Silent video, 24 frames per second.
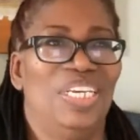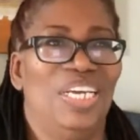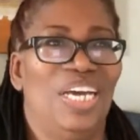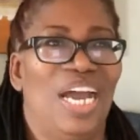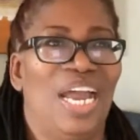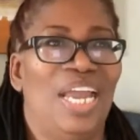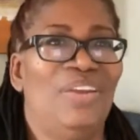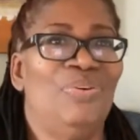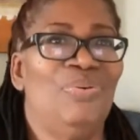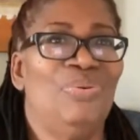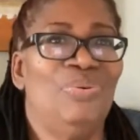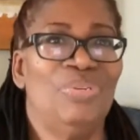
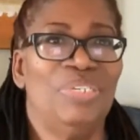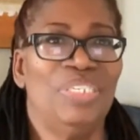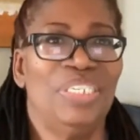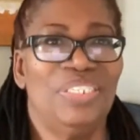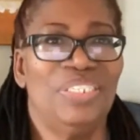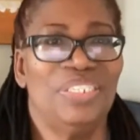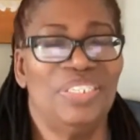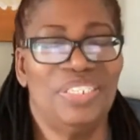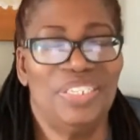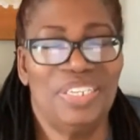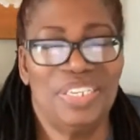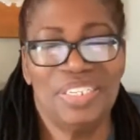I hold
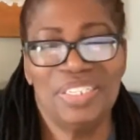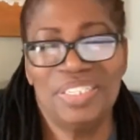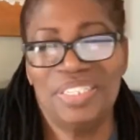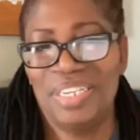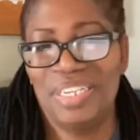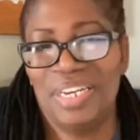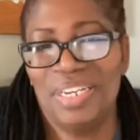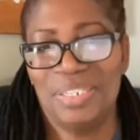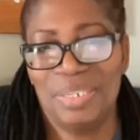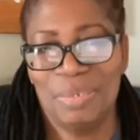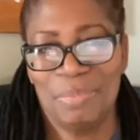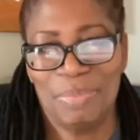these things
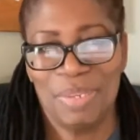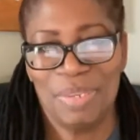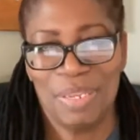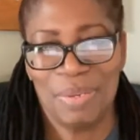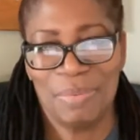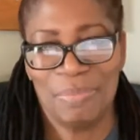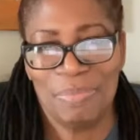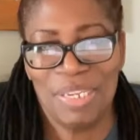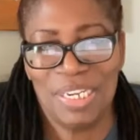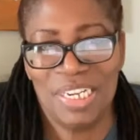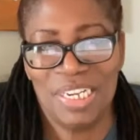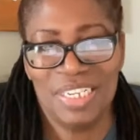dear to
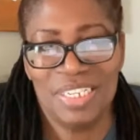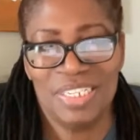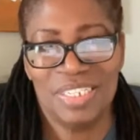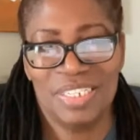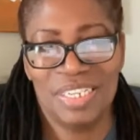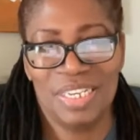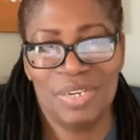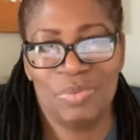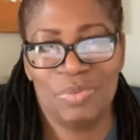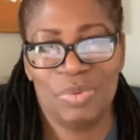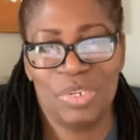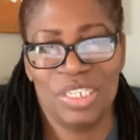me
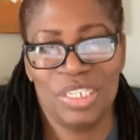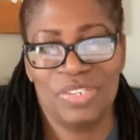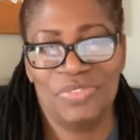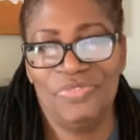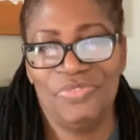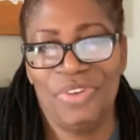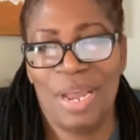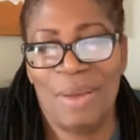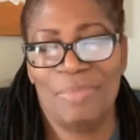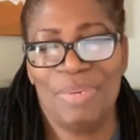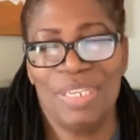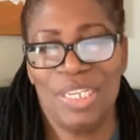because it was
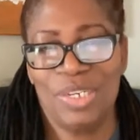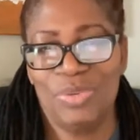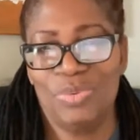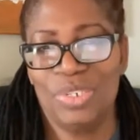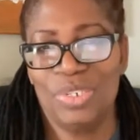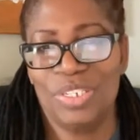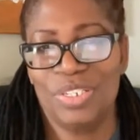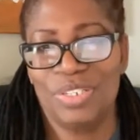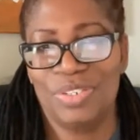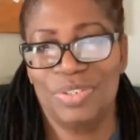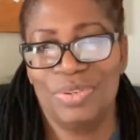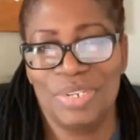family, it
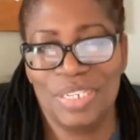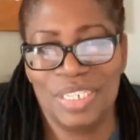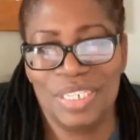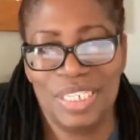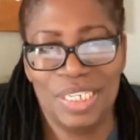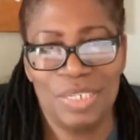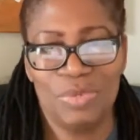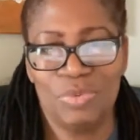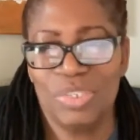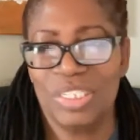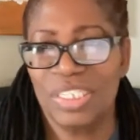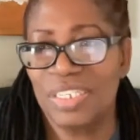was
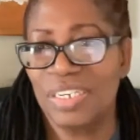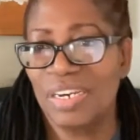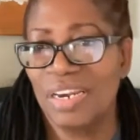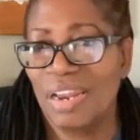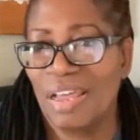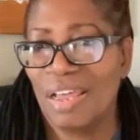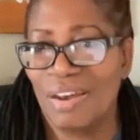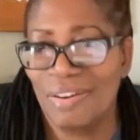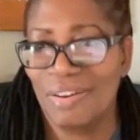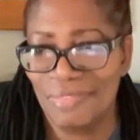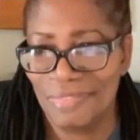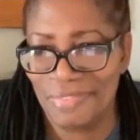unity, it was
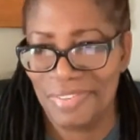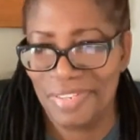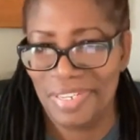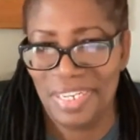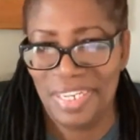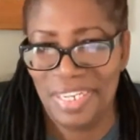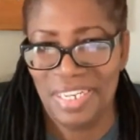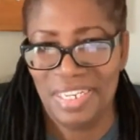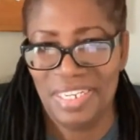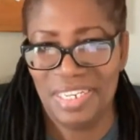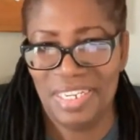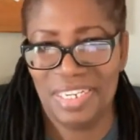love.
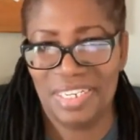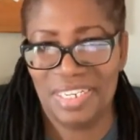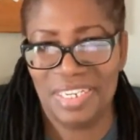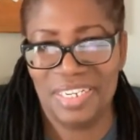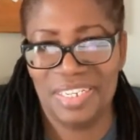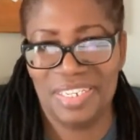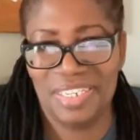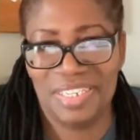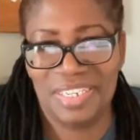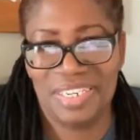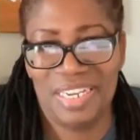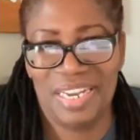You
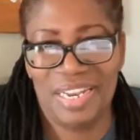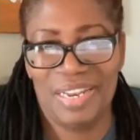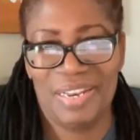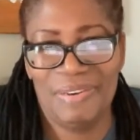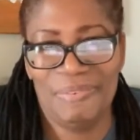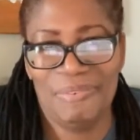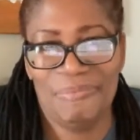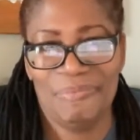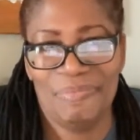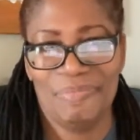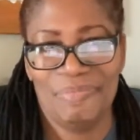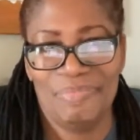
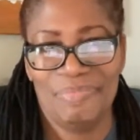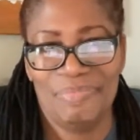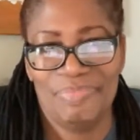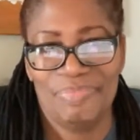understand?